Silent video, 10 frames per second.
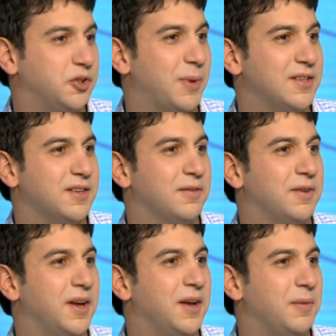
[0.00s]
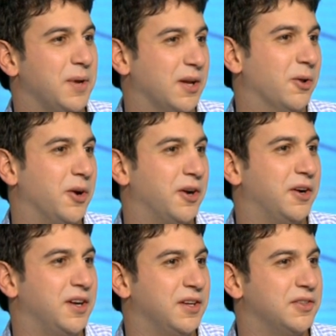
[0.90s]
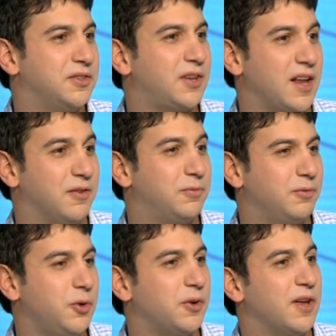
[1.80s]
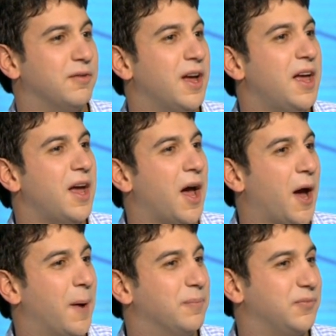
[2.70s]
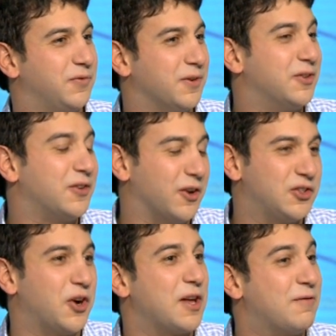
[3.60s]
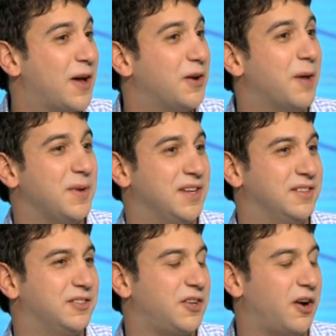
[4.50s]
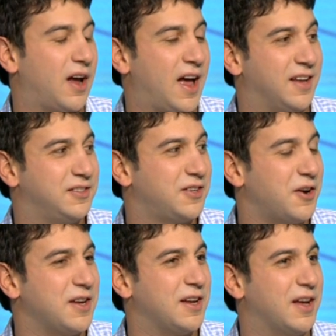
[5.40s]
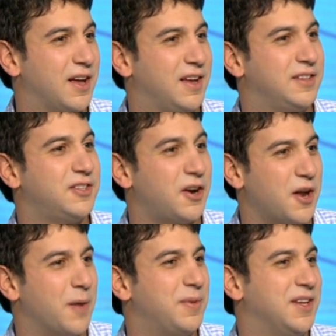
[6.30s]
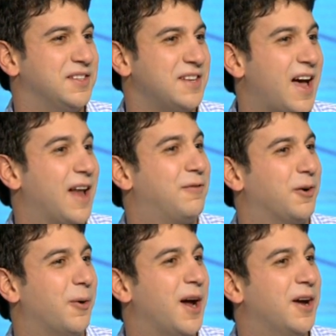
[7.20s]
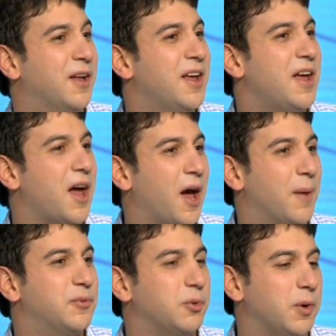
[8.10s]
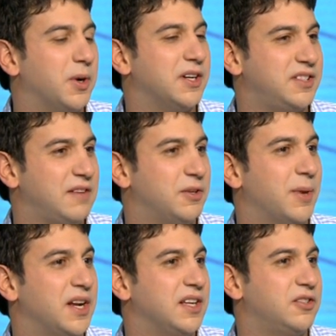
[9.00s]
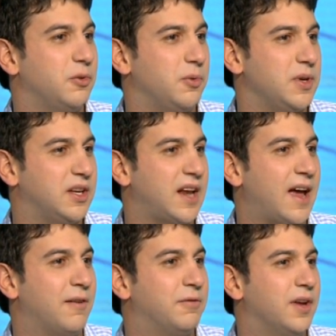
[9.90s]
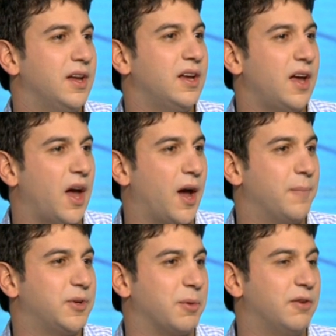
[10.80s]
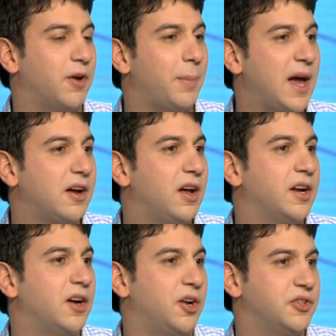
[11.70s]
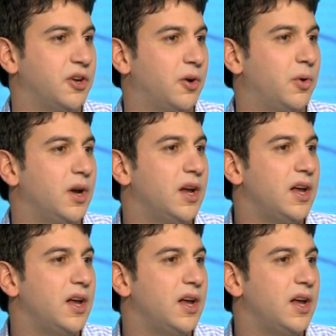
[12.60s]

expensive being a lawyer is kind of lucrative um, st- starting a found up is, uh, starting a startup is not for a while um, so we wanted to save some money so that we could have um, something to fall back on and also